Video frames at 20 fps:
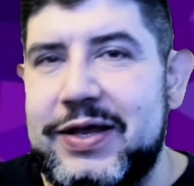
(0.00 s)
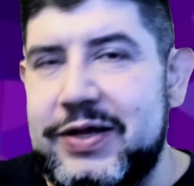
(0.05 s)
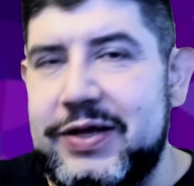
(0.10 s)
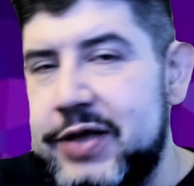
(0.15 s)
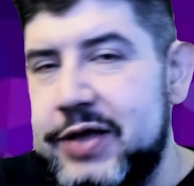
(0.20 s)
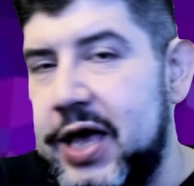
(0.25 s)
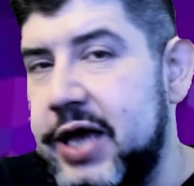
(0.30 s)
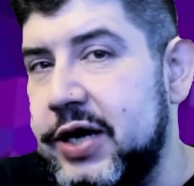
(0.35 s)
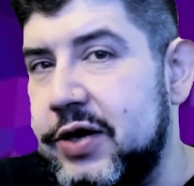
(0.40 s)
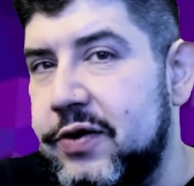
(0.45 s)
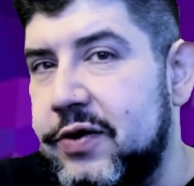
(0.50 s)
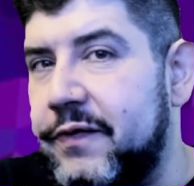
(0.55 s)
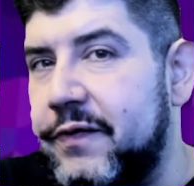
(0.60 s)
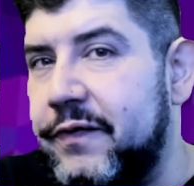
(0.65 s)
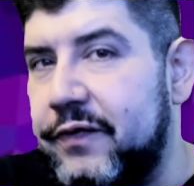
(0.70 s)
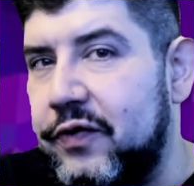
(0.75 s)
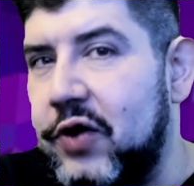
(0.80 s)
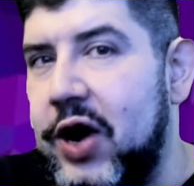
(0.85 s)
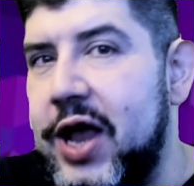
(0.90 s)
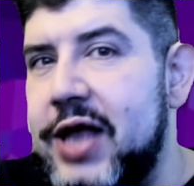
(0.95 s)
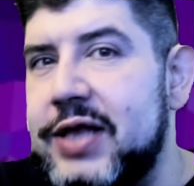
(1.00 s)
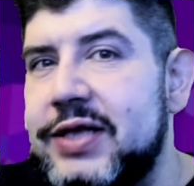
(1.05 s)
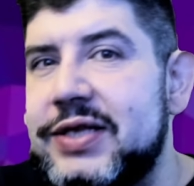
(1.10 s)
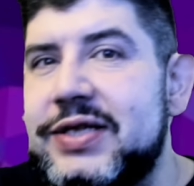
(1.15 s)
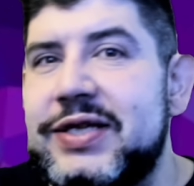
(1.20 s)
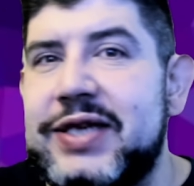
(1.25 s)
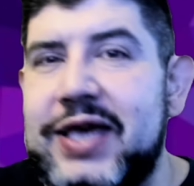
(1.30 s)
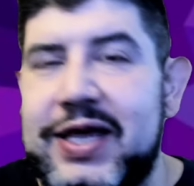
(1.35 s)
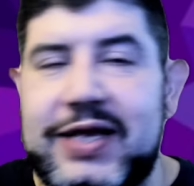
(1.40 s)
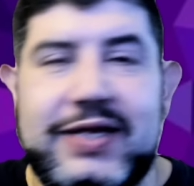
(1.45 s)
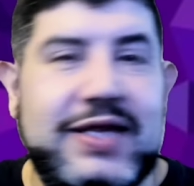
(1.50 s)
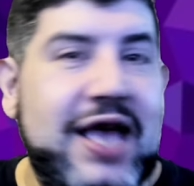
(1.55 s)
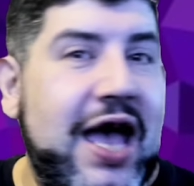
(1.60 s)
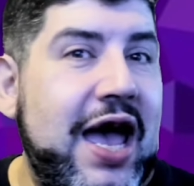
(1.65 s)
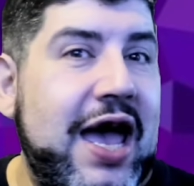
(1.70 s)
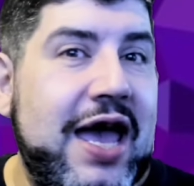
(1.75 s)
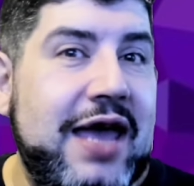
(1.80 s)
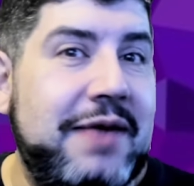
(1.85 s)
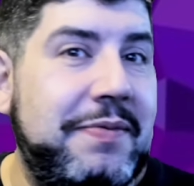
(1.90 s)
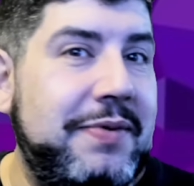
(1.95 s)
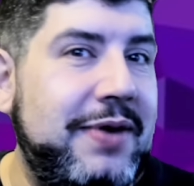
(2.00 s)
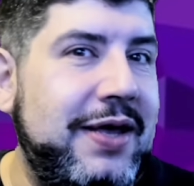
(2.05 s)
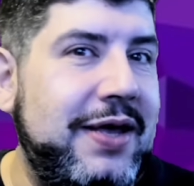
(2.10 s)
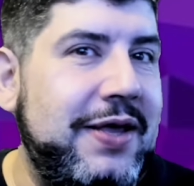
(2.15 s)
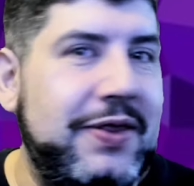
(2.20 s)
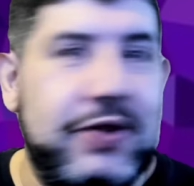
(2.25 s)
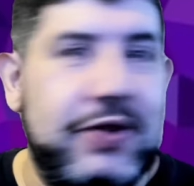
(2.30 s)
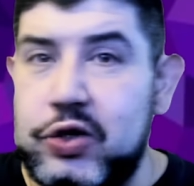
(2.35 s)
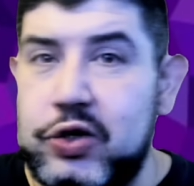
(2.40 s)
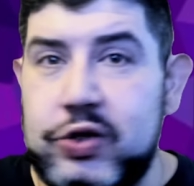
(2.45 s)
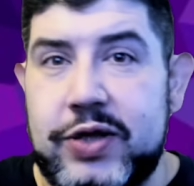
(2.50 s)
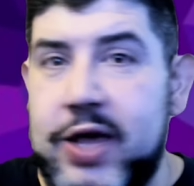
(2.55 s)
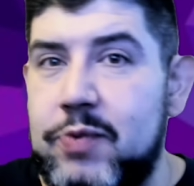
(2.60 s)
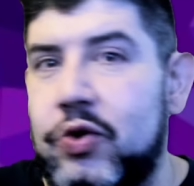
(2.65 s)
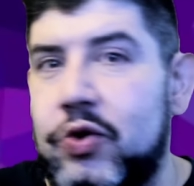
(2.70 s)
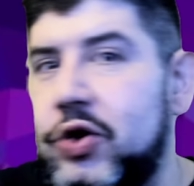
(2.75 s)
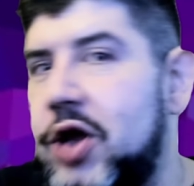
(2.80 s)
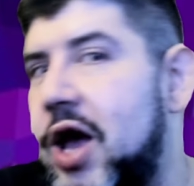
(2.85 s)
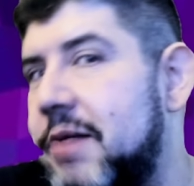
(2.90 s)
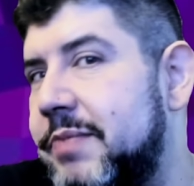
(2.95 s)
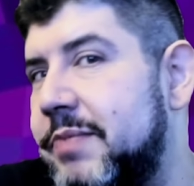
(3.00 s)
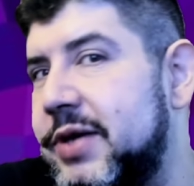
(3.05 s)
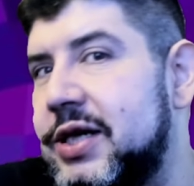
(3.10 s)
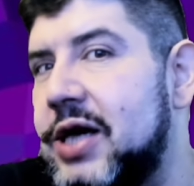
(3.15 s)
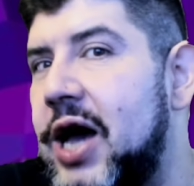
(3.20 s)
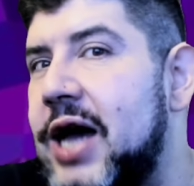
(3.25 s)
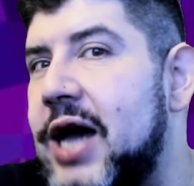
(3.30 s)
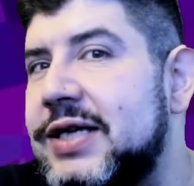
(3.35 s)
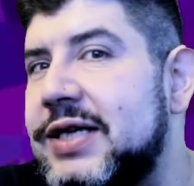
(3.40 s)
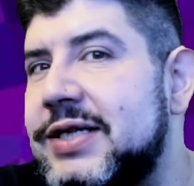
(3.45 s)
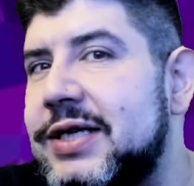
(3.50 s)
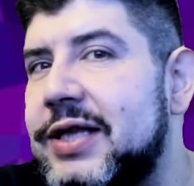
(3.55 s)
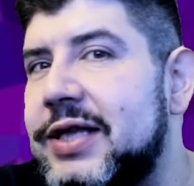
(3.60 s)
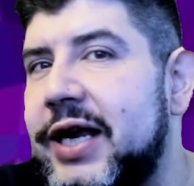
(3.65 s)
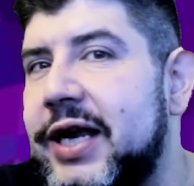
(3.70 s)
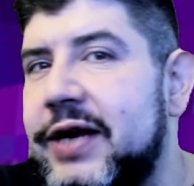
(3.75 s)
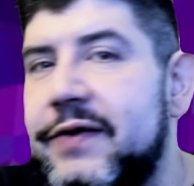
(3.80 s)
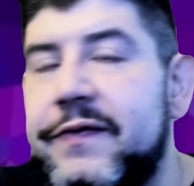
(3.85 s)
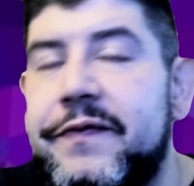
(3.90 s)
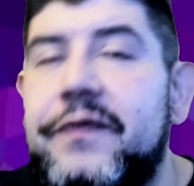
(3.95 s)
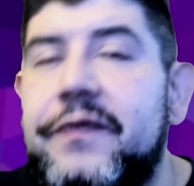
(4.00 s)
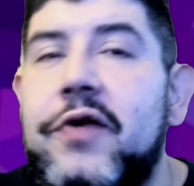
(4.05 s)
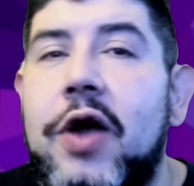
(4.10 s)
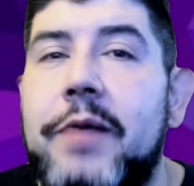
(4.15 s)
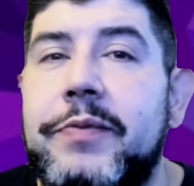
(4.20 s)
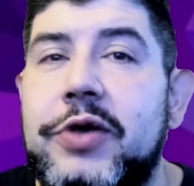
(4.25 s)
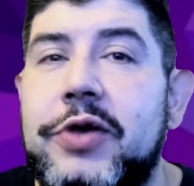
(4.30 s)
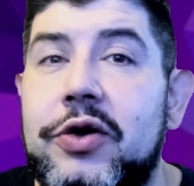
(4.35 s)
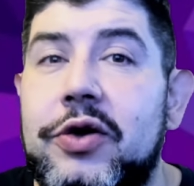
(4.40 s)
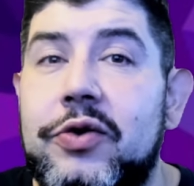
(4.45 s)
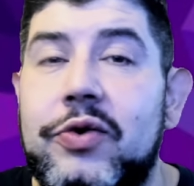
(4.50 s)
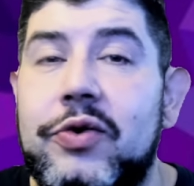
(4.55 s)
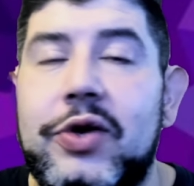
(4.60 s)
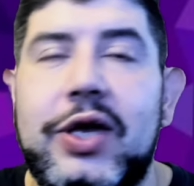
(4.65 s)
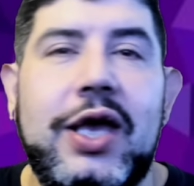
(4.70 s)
that your friends get time and they they will not be isolated from you